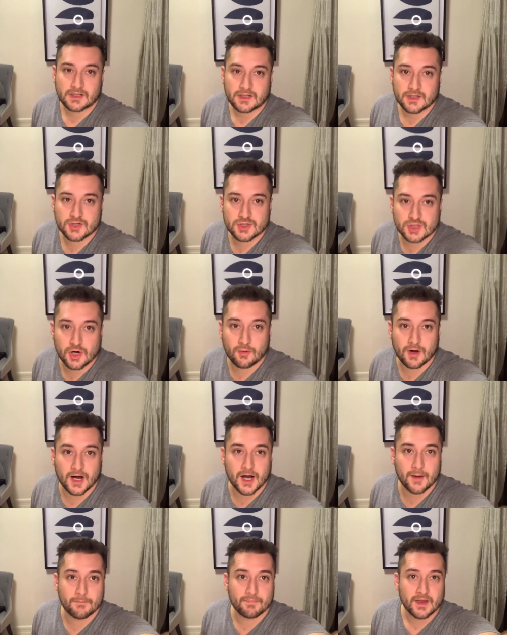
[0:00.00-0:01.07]
So
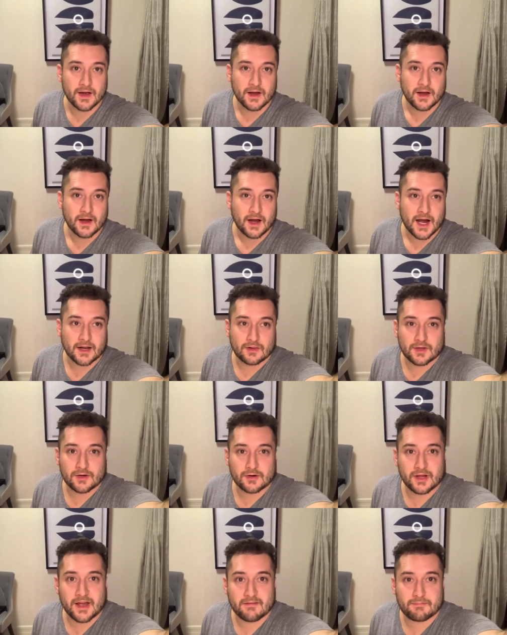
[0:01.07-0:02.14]
um, I
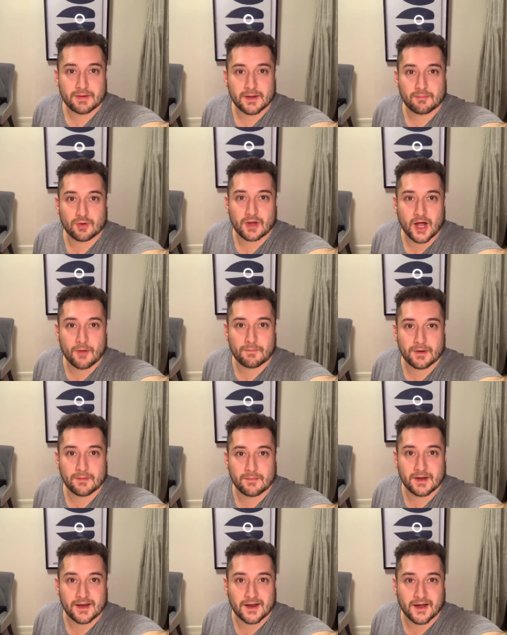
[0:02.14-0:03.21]
literally have people helping
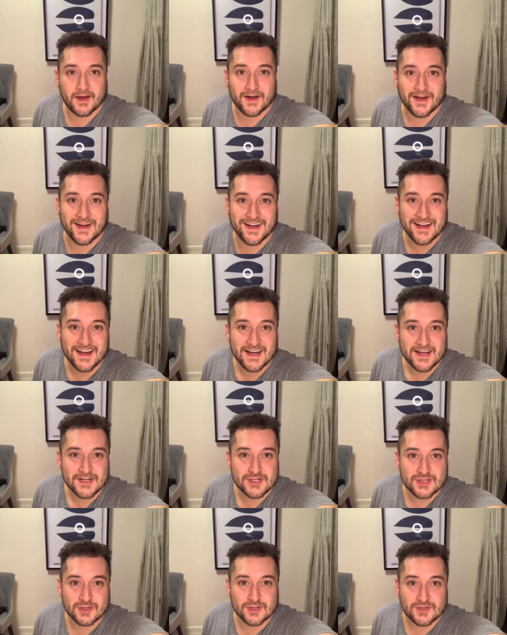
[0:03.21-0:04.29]
me uh,
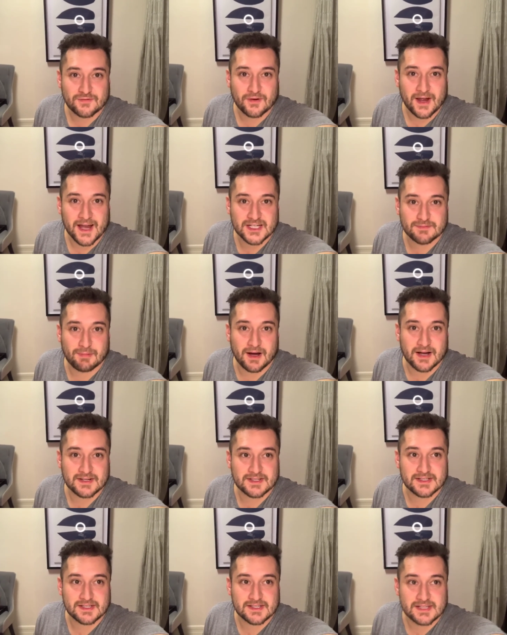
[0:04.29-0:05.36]
search for
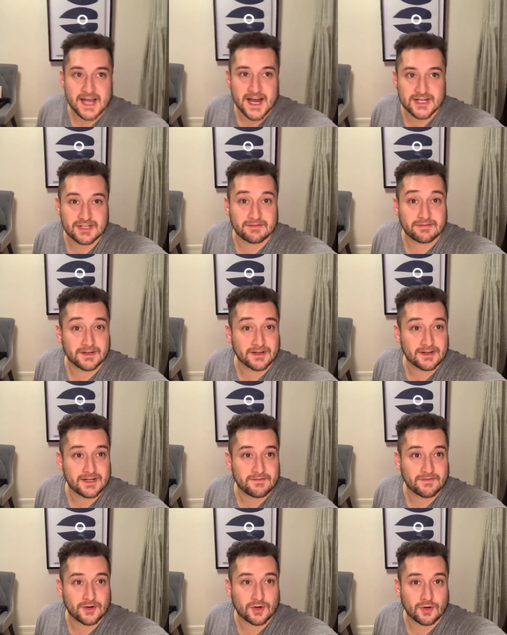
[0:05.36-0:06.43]
Xboxes. It's actually very
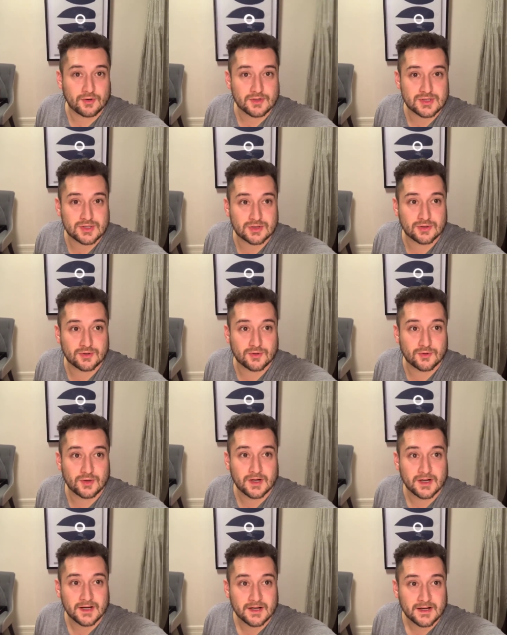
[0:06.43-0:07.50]
difficult to
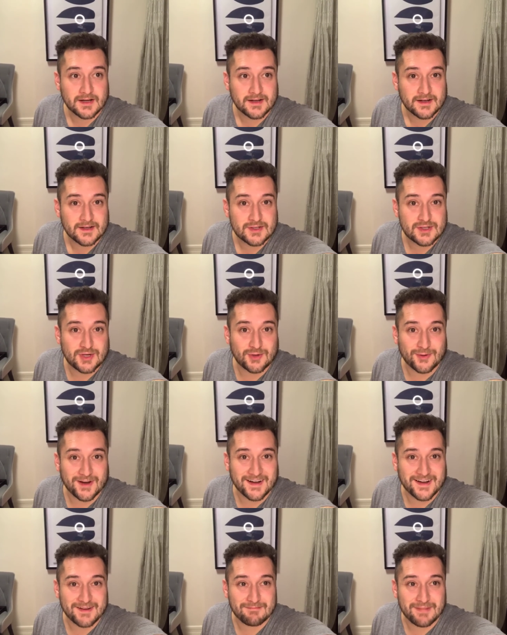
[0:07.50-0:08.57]
to
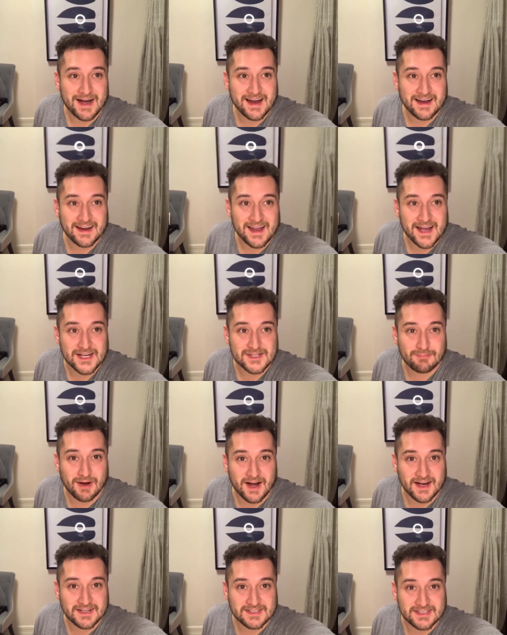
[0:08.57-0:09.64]
uh, buy an
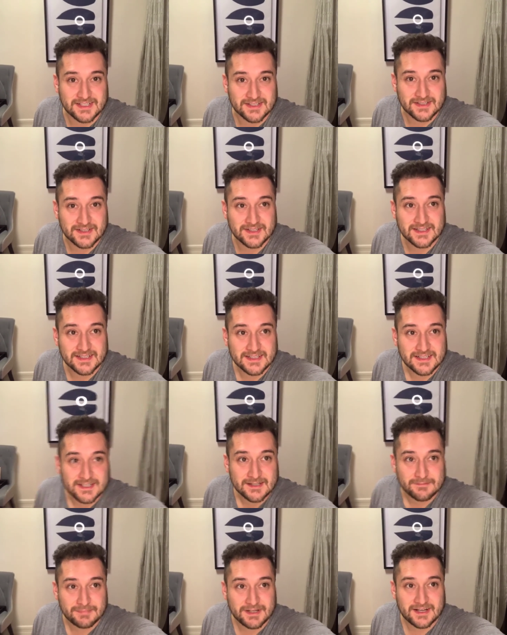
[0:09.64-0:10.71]
Xbox here
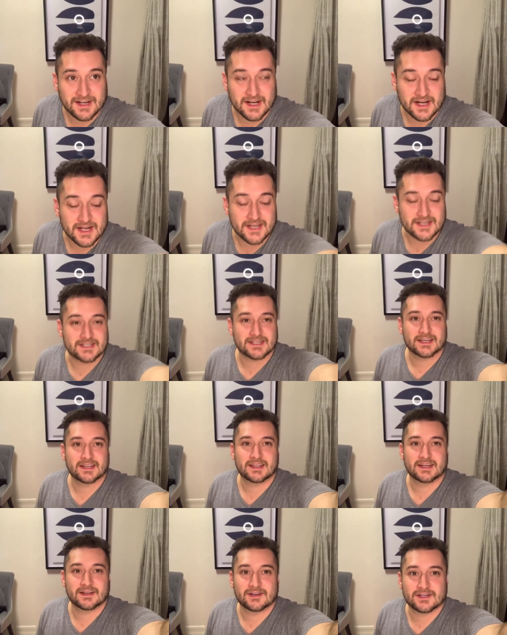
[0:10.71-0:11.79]
because
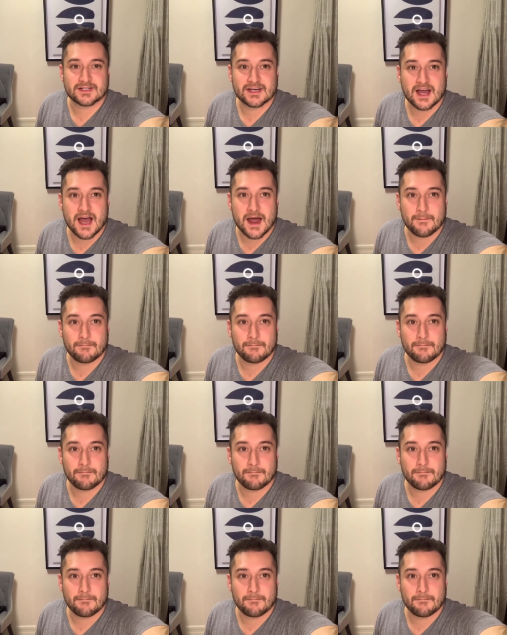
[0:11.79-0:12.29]
there's not